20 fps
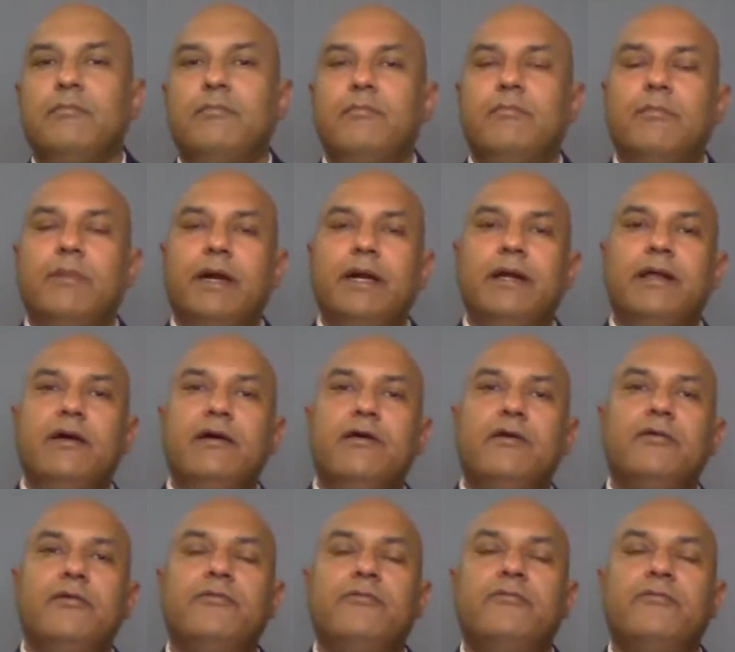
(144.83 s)
might
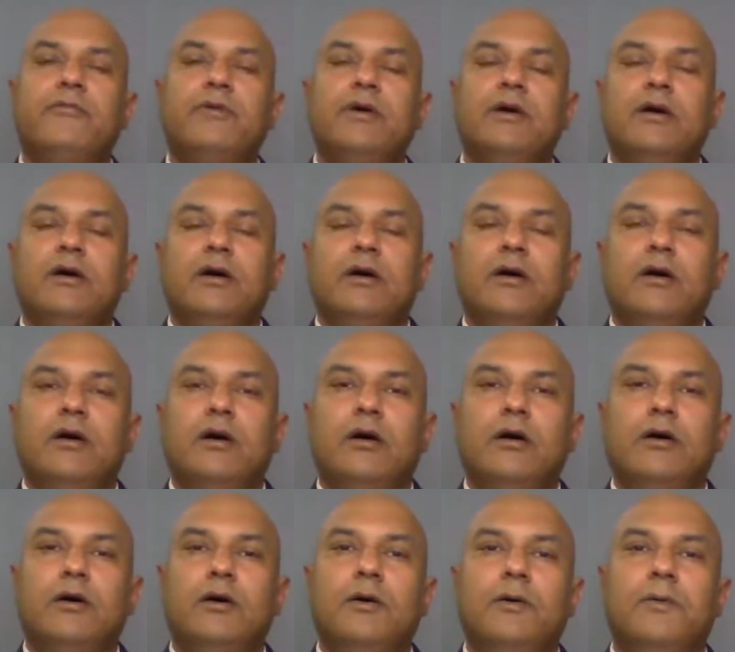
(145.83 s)
have
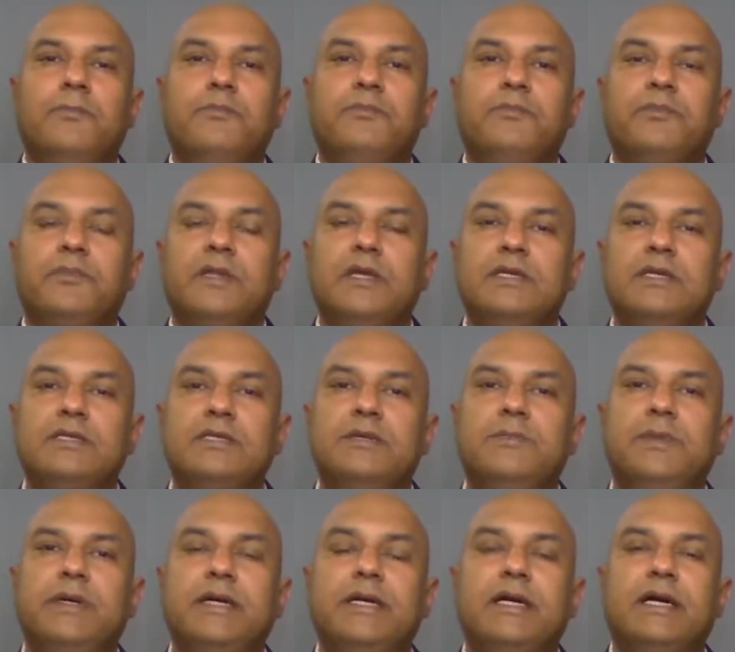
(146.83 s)
uh,
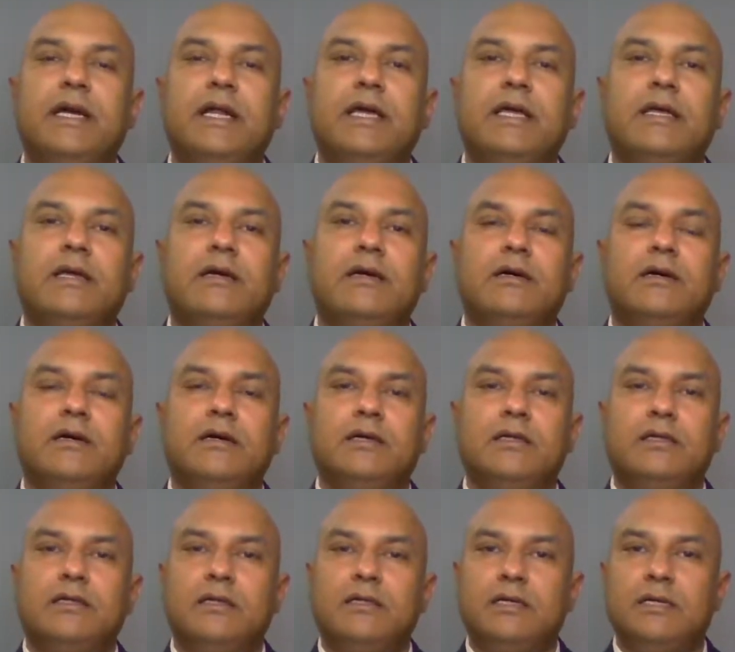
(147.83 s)
estimated like
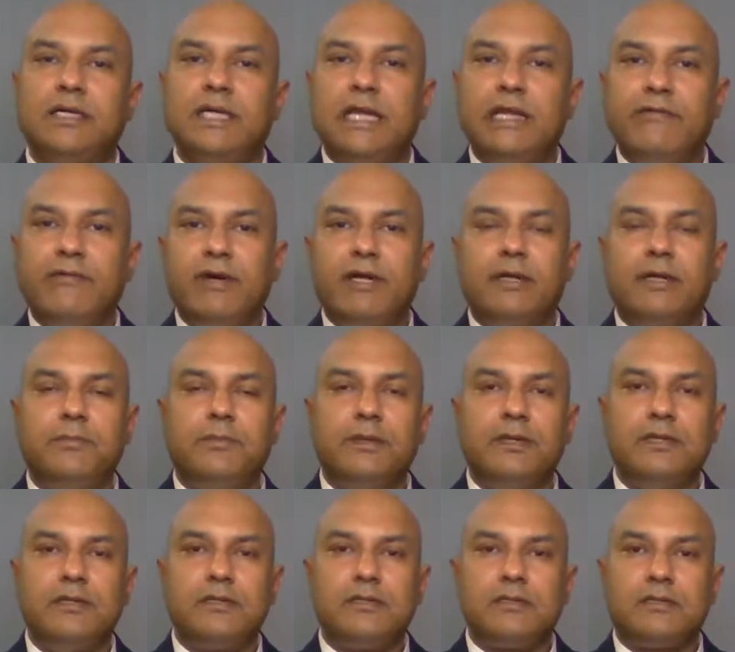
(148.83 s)
the
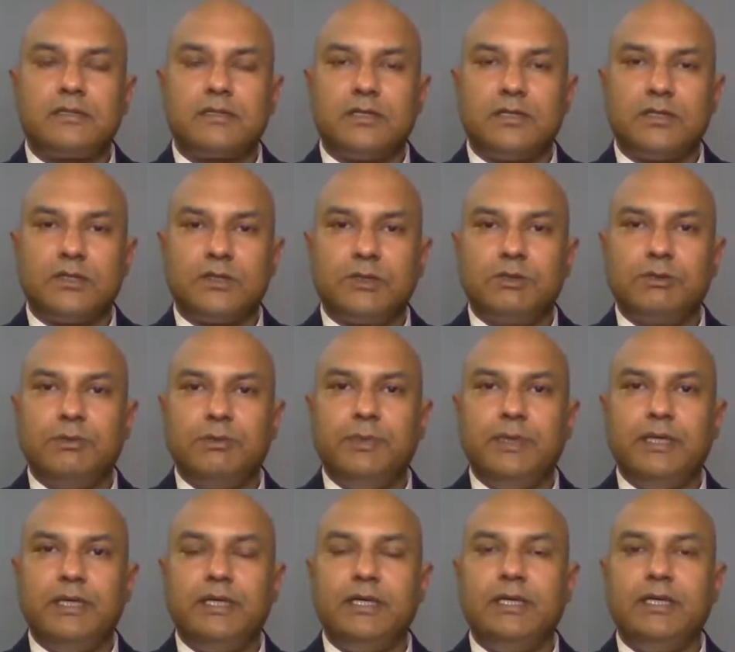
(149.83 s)
deliverables should
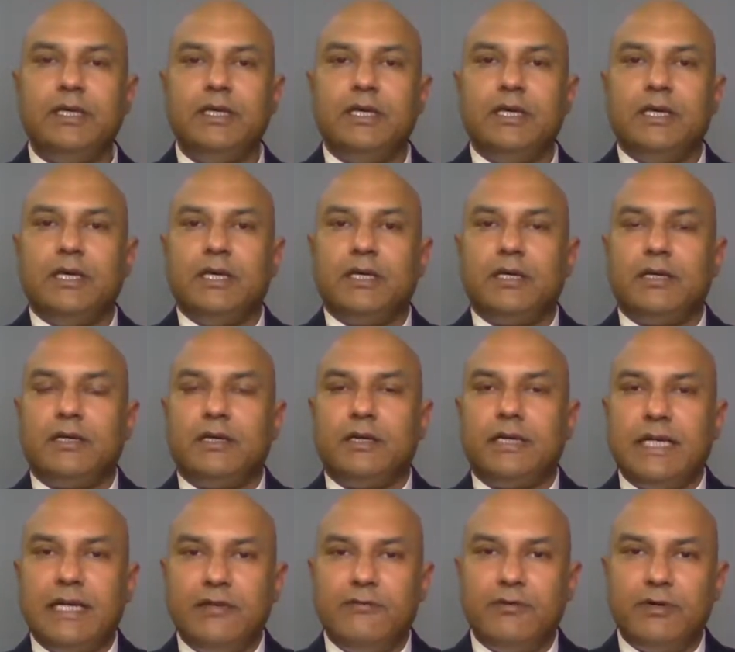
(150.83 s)
be
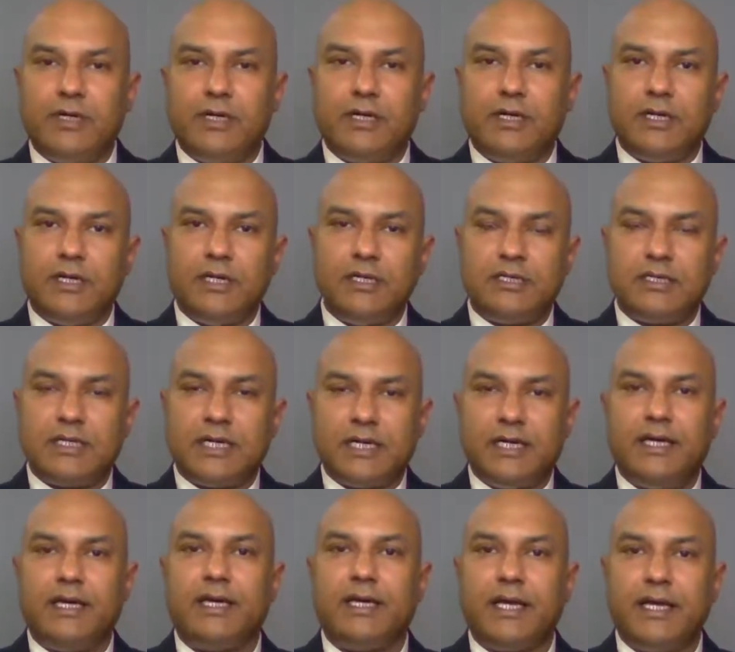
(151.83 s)
delivered in
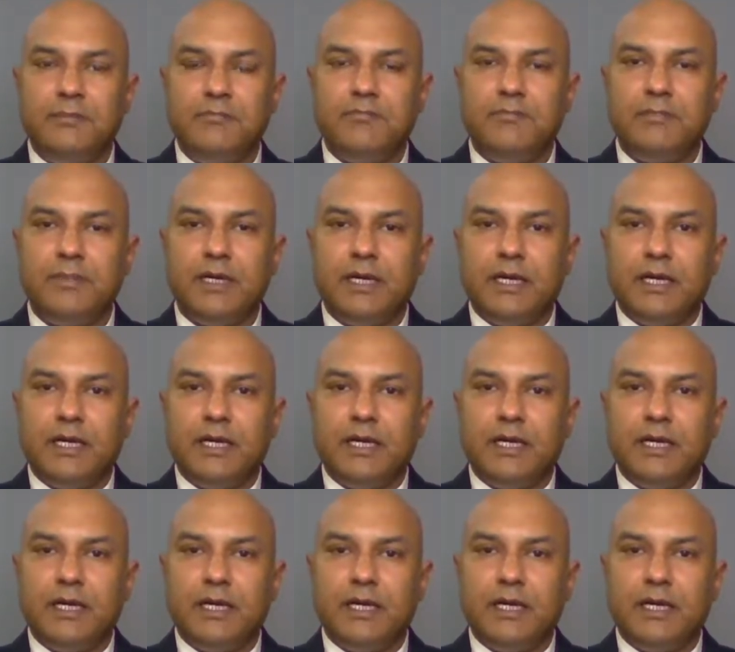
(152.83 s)
certain time,